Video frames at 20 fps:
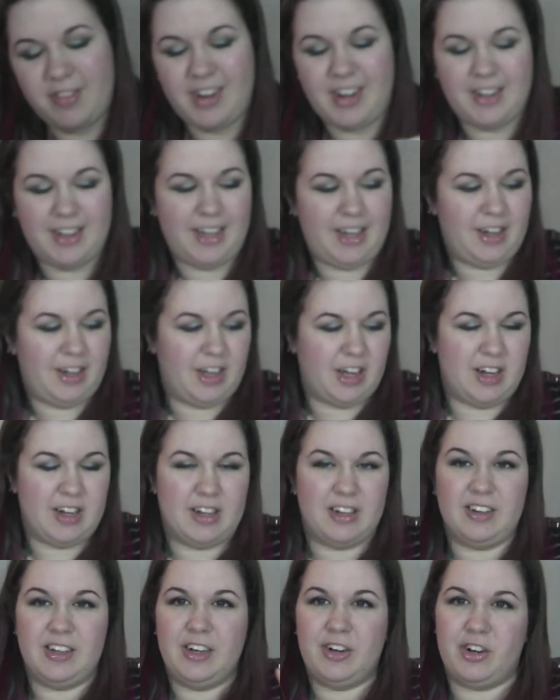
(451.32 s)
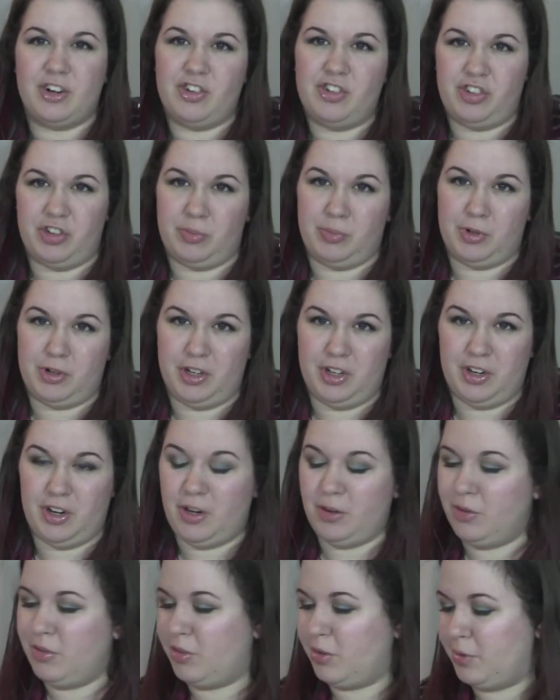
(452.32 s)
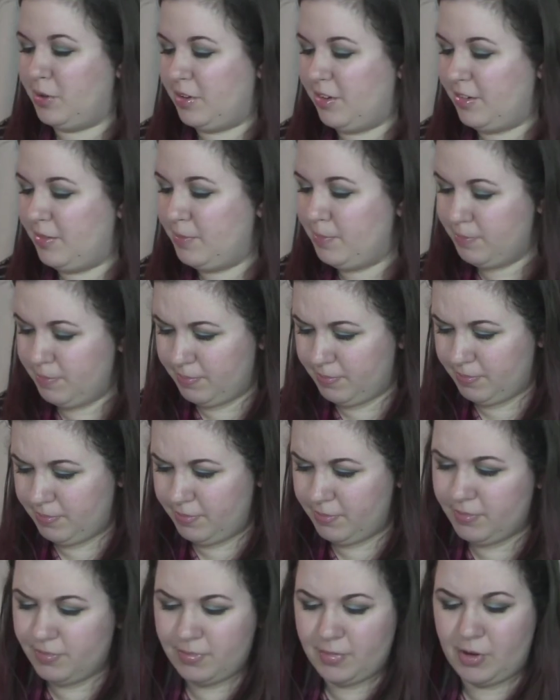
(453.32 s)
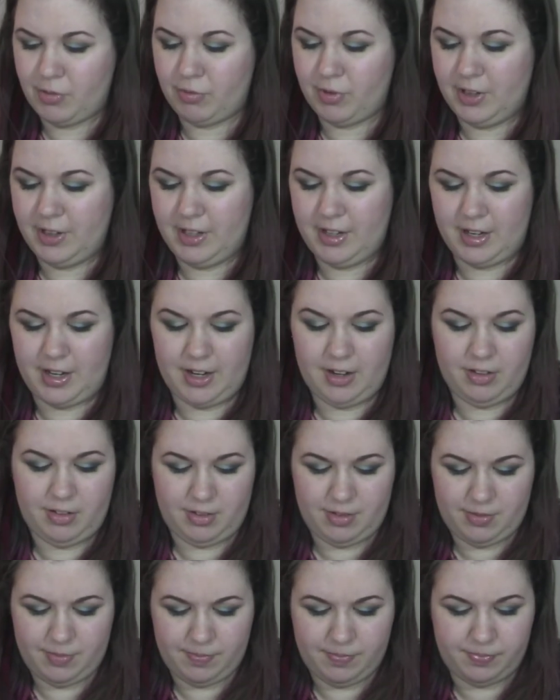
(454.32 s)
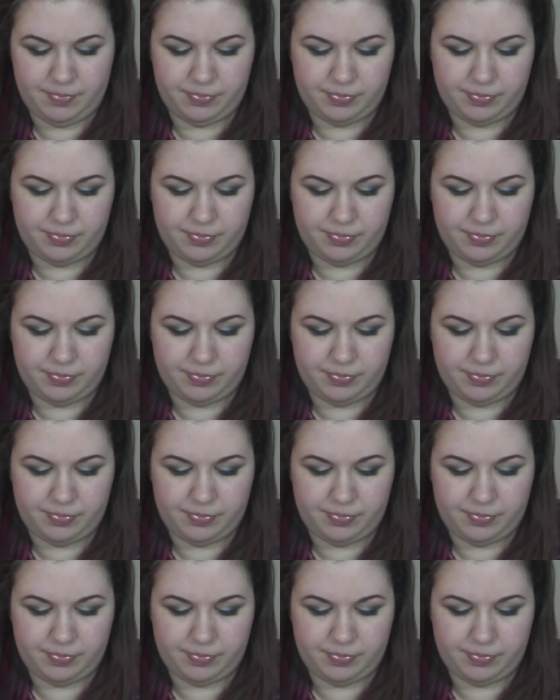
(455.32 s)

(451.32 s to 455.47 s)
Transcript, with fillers: it's not like glitter shimmer, you know, so it's really nice.